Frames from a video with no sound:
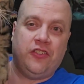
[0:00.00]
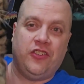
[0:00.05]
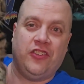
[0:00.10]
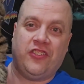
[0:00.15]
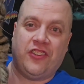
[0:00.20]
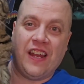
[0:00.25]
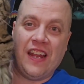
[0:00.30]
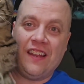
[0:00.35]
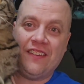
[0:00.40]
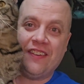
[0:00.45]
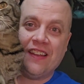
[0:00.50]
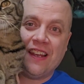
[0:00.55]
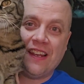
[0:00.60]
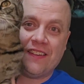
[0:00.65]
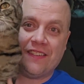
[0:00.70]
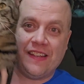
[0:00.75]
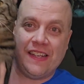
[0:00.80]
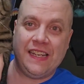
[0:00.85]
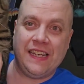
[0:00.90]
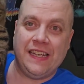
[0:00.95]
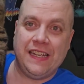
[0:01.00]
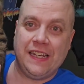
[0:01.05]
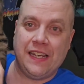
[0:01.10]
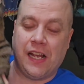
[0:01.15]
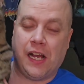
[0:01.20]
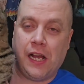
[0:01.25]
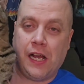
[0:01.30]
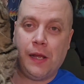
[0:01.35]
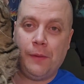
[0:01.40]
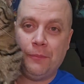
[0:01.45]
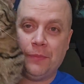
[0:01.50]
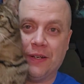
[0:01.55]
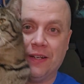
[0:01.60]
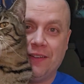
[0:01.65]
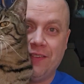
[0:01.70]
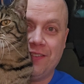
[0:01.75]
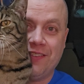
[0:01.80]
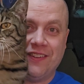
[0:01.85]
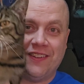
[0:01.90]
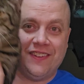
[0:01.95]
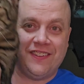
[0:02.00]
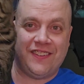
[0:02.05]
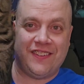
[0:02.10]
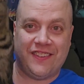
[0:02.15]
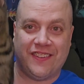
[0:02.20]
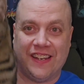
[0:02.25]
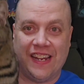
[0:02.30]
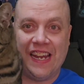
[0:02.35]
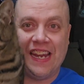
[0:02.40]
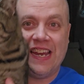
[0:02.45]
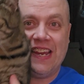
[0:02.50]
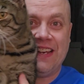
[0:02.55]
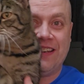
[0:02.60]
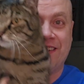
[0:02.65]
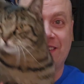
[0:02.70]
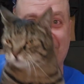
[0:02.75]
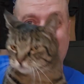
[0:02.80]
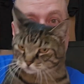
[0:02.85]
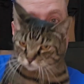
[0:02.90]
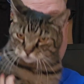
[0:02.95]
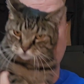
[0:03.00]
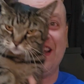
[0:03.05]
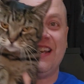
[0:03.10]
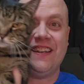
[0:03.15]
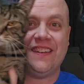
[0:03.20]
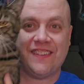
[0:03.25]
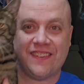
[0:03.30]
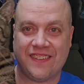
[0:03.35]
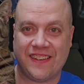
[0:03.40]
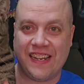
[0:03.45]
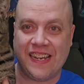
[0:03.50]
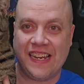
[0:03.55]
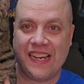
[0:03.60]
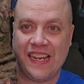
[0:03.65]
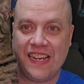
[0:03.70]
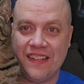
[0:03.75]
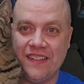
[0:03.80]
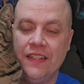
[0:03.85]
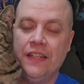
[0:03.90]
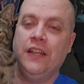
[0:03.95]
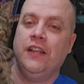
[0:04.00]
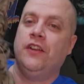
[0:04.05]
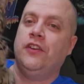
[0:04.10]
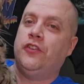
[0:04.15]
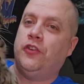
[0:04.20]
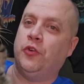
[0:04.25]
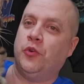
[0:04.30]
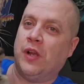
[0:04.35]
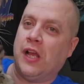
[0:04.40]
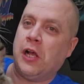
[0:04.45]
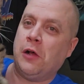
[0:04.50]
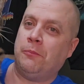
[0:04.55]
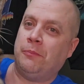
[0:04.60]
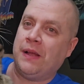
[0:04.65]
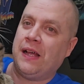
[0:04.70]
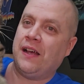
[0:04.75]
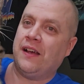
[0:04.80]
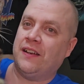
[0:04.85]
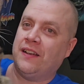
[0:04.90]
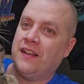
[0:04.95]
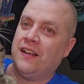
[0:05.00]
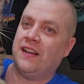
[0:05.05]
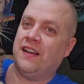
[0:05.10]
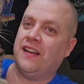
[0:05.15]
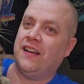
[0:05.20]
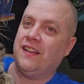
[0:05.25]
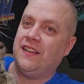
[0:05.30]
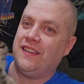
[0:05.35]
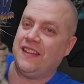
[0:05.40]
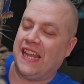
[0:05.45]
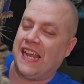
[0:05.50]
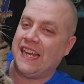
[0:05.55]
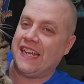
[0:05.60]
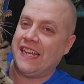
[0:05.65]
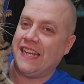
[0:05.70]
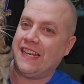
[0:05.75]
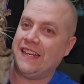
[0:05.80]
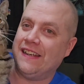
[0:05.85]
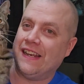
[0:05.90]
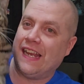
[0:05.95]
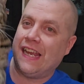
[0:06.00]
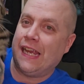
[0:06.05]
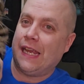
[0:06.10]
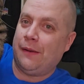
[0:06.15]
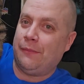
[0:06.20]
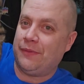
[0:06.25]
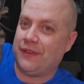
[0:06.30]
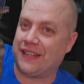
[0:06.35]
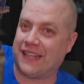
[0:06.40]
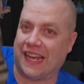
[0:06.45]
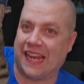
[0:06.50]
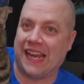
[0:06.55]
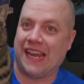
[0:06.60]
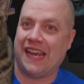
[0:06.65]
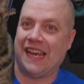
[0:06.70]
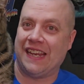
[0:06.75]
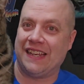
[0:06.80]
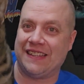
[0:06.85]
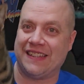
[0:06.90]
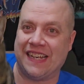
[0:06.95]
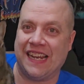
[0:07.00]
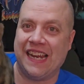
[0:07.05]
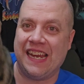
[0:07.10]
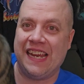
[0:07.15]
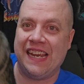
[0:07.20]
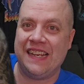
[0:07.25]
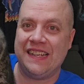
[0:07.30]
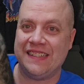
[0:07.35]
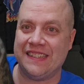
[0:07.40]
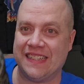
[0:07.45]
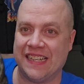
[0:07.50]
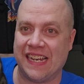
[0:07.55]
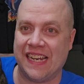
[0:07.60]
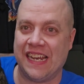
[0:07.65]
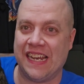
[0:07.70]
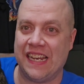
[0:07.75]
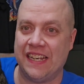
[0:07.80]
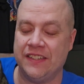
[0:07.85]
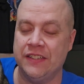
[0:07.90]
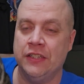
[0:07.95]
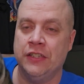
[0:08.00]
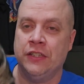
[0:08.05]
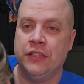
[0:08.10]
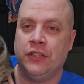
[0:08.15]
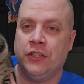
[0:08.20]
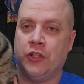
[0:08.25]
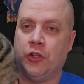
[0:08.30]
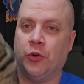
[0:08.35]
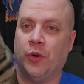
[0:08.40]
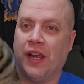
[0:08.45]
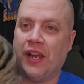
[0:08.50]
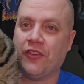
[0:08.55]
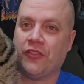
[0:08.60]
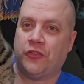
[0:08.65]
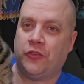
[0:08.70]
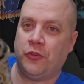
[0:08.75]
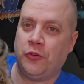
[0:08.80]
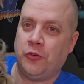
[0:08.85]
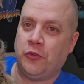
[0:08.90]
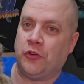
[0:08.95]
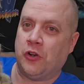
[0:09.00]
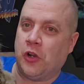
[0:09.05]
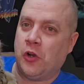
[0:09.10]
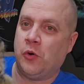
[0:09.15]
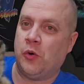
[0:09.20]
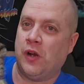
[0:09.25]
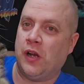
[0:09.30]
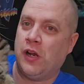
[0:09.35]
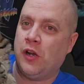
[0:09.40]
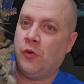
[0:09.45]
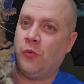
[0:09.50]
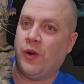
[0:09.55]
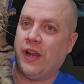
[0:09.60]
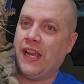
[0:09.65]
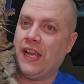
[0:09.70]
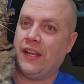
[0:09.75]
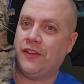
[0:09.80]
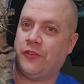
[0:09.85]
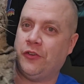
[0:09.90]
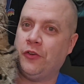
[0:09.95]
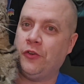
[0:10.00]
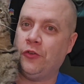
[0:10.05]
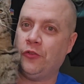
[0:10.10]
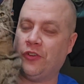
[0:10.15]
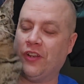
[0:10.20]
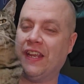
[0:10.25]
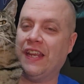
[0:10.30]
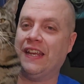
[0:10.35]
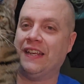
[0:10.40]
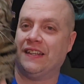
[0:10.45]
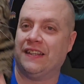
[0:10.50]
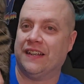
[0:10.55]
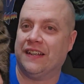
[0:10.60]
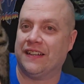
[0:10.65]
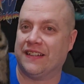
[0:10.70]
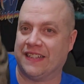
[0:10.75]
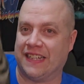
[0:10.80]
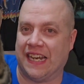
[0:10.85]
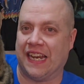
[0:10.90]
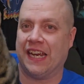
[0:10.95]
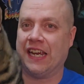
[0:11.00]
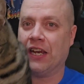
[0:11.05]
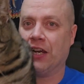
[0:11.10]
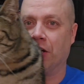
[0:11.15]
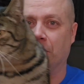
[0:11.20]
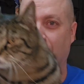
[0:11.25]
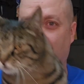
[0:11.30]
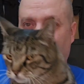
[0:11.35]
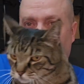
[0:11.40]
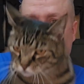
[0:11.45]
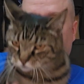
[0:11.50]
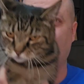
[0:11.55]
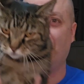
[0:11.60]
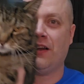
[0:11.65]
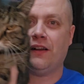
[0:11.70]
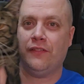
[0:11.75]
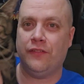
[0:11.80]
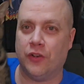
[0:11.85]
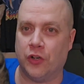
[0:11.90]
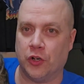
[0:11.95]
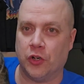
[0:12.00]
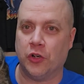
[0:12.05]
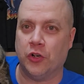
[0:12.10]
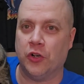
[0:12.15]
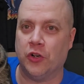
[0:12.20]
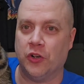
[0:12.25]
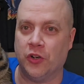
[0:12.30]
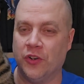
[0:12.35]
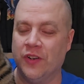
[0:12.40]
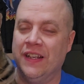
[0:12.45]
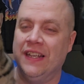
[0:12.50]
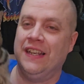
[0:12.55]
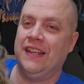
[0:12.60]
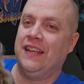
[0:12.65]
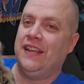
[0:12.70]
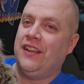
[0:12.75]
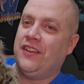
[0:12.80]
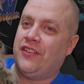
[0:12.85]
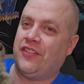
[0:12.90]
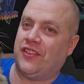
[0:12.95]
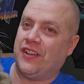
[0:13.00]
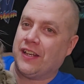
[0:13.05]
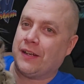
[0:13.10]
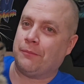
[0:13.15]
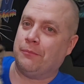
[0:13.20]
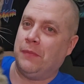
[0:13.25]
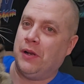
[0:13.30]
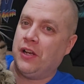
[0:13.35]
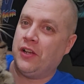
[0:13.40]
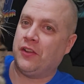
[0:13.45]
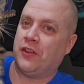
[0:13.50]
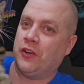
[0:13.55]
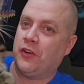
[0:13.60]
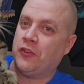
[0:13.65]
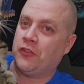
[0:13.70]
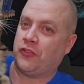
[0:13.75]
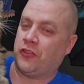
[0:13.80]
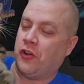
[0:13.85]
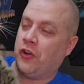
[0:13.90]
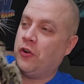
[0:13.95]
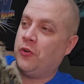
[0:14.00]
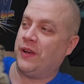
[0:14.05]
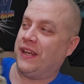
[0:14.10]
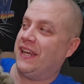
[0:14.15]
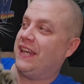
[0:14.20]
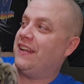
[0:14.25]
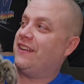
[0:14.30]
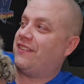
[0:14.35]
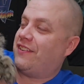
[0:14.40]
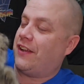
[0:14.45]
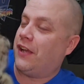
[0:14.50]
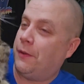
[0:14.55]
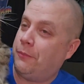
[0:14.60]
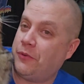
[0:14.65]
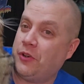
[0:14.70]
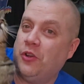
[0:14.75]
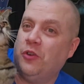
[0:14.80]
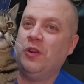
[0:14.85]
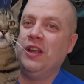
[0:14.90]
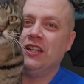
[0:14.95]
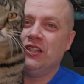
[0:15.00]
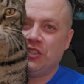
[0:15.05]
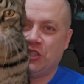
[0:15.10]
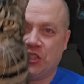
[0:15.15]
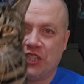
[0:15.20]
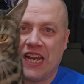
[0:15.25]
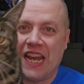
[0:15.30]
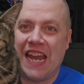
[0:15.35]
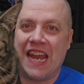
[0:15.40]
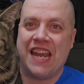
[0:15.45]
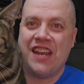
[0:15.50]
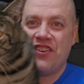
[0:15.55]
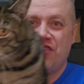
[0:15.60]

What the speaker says: stays at the Hopkins estate, to help out a lady named Kate, who has to go away to take a care of her sick mother. So it's up to Shay.